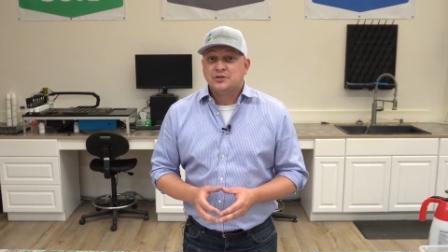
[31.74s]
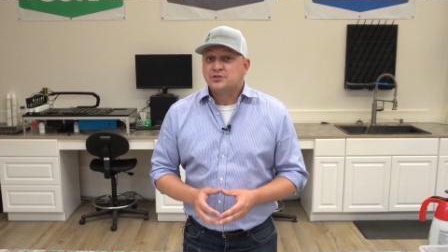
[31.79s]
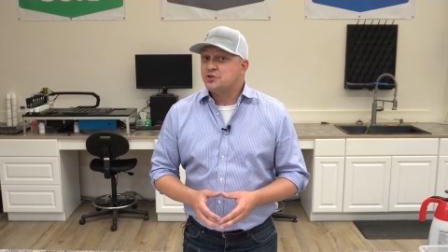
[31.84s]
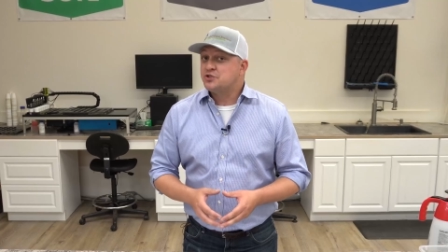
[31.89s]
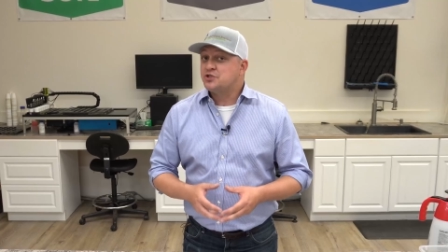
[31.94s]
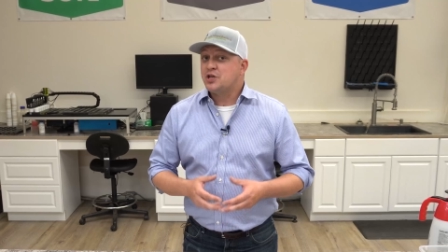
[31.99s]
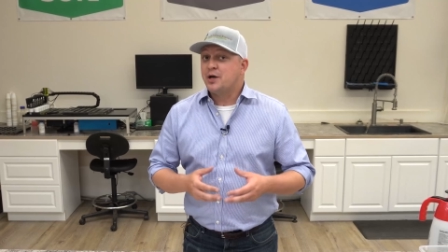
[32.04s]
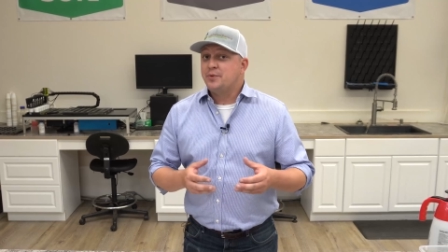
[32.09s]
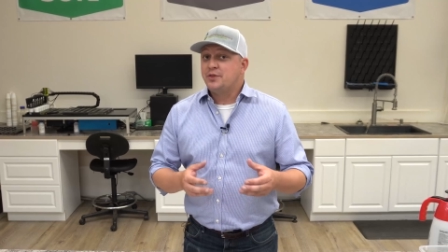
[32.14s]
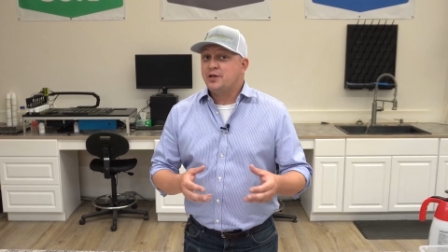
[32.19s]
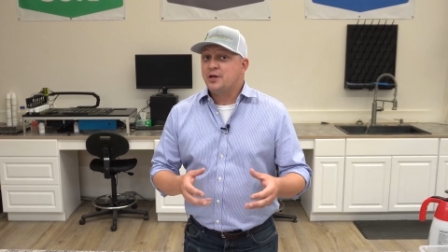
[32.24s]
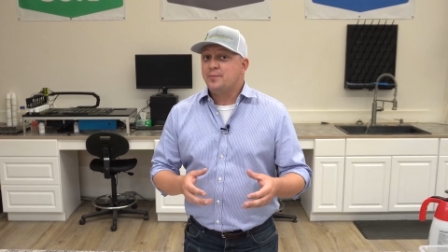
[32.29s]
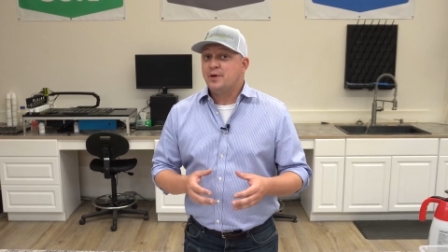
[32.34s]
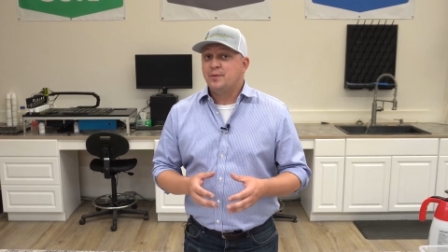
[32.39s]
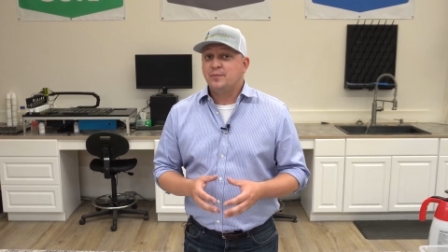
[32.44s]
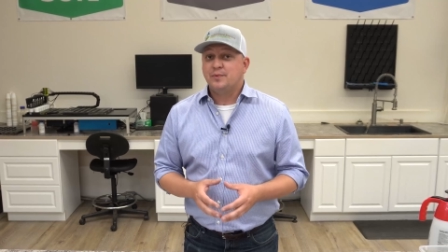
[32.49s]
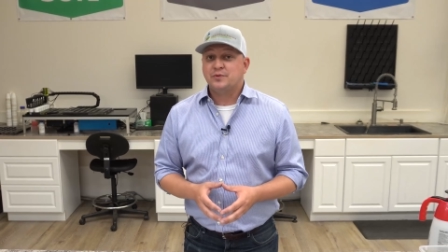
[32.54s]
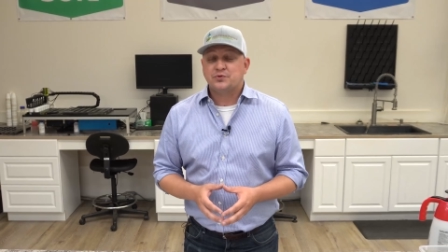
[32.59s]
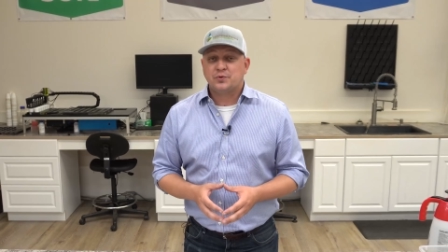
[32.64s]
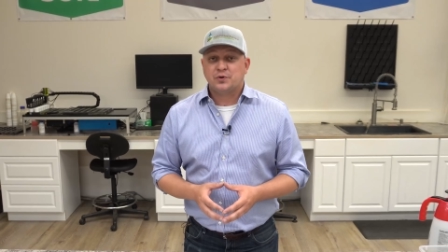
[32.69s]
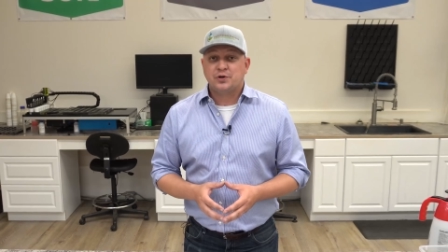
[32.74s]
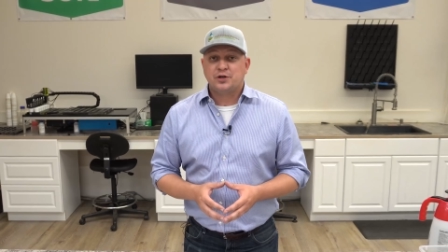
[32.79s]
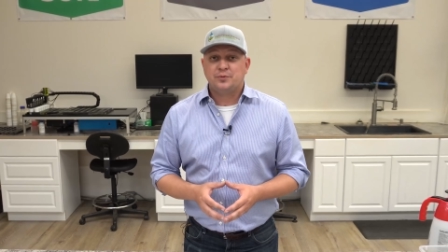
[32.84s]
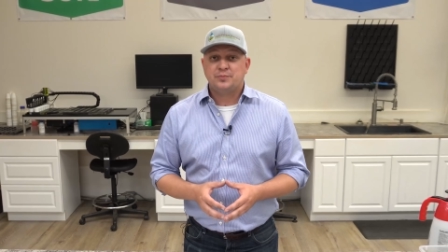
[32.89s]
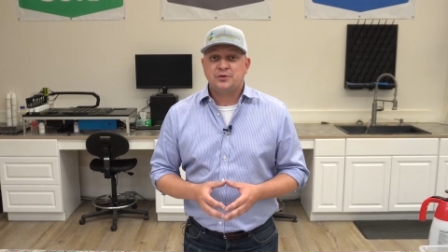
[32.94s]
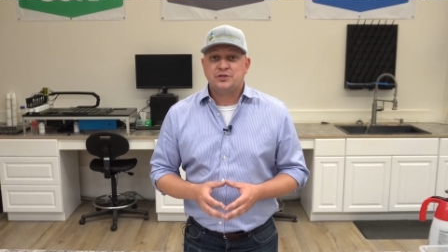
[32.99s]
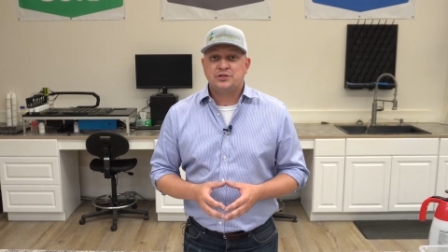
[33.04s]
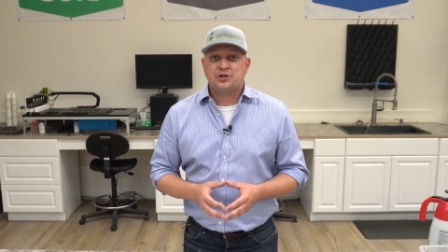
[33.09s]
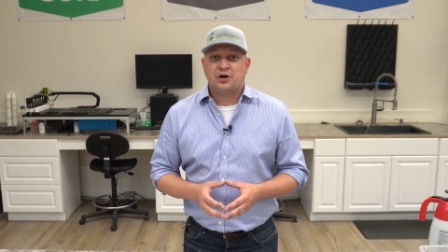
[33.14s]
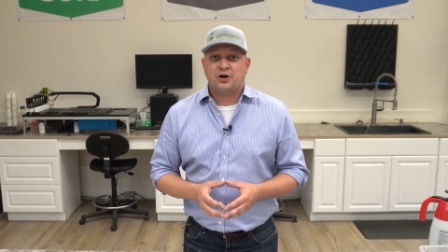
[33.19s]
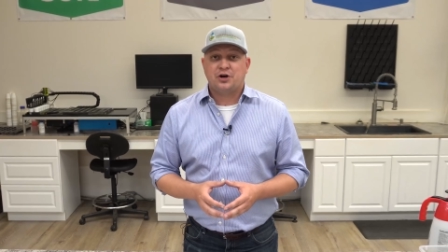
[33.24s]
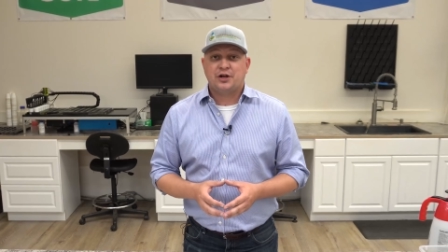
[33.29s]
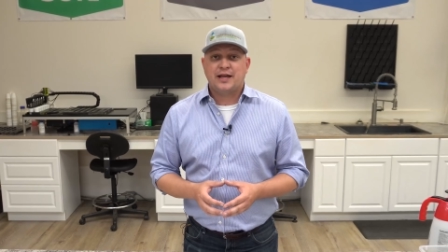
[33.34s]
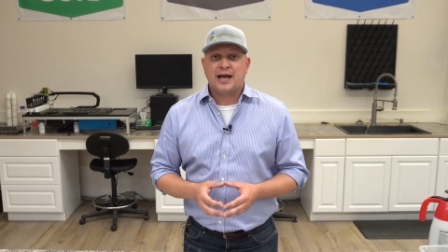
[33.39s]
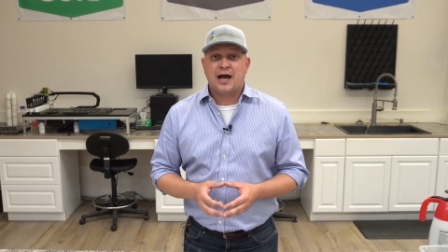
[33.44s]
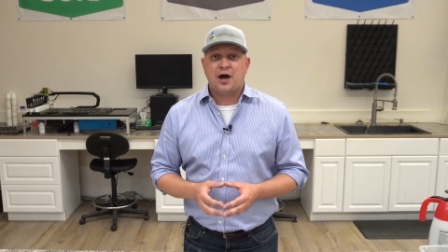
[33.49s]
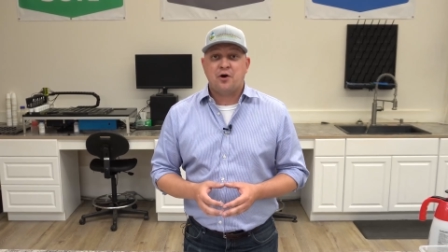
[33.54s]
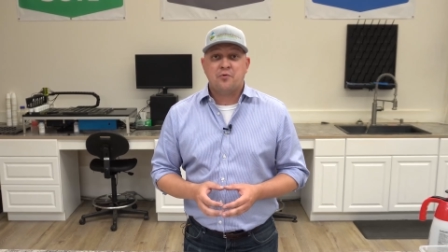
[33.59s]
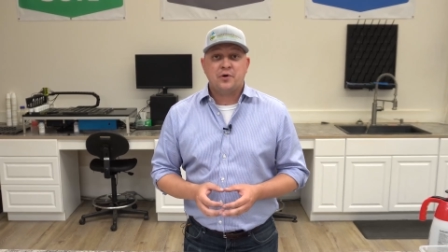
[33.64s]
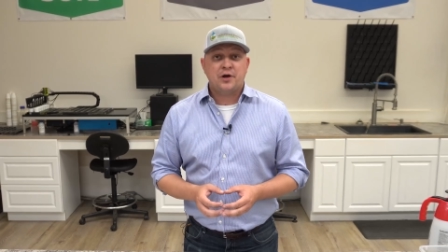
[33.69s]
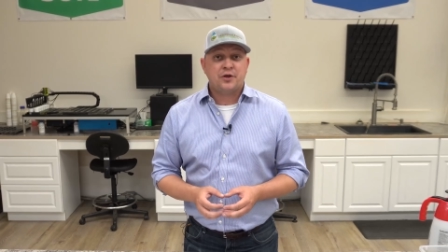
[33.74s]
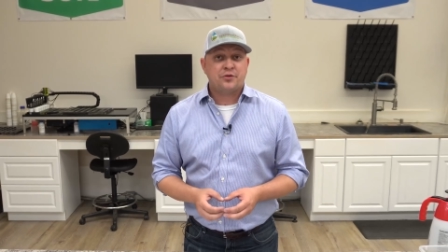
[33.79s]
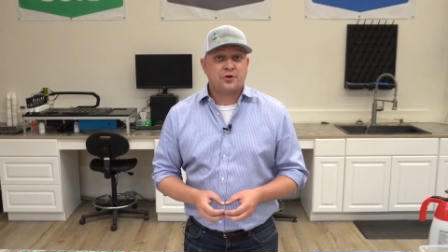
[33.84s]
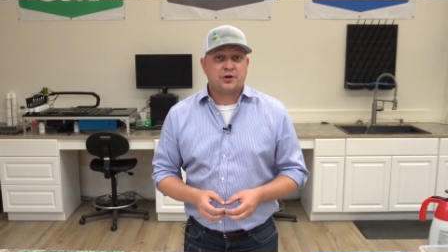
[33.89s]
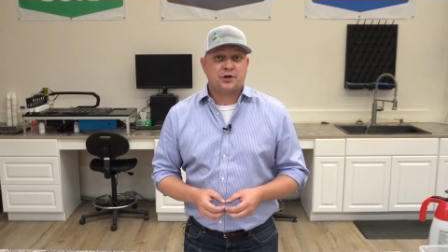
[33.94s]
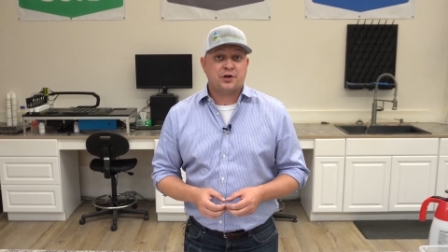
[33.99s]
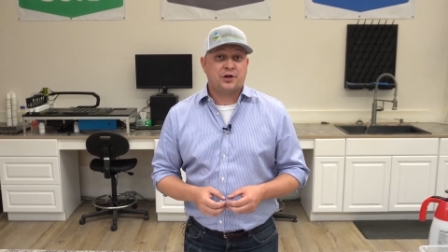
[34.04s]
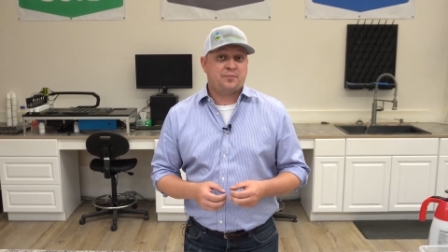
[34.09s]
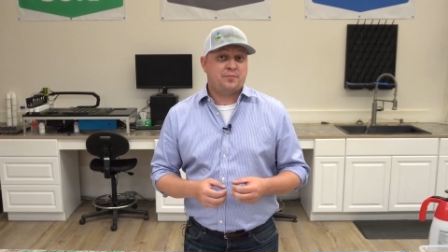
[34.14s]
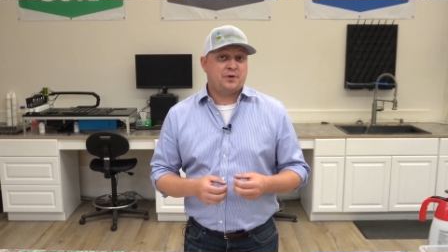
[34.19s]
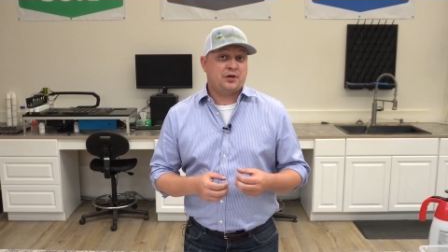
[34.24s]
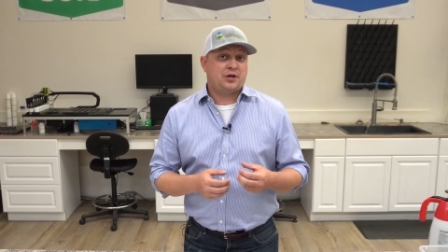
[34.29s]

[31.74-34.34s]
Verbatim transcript: So some of the amendments we're gonna be starting out with are gonna